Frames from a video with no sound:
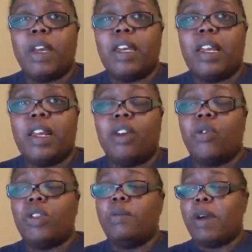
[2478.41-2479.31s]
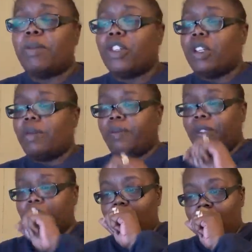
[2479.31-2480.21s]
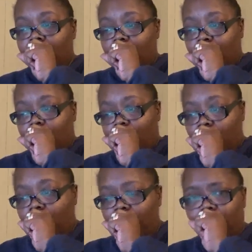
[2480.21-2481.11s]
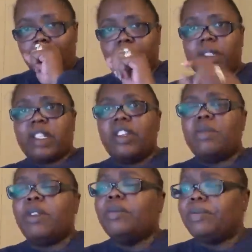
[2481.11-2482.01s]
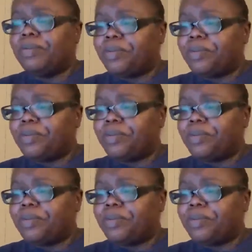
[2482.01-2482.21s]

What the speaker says: and get in on the membership. Excuse me.